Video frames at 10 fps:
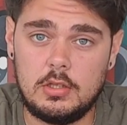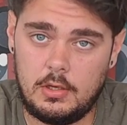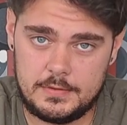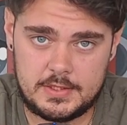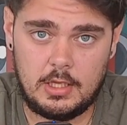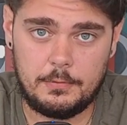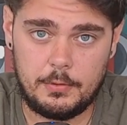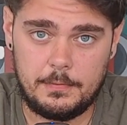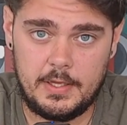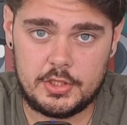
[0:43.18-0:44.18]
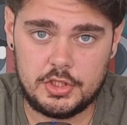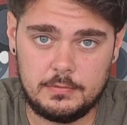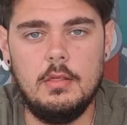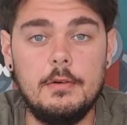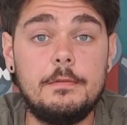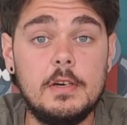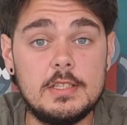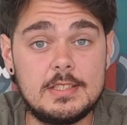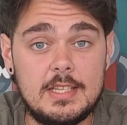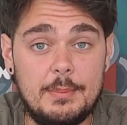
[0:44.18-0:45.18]
of self-reflection. The first
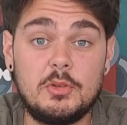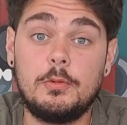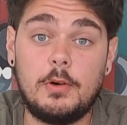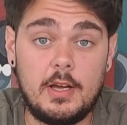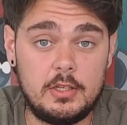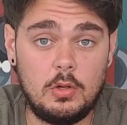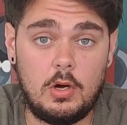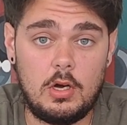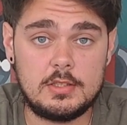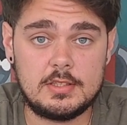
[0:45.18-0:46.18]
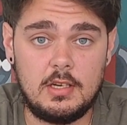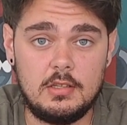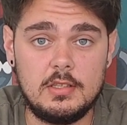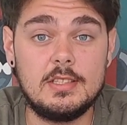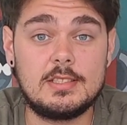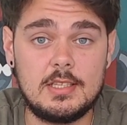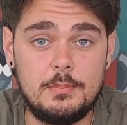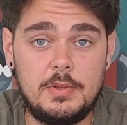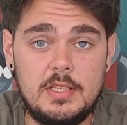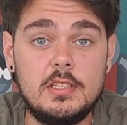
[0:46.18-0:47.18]
step to finding your art style is
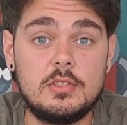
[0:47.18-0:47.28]
simply to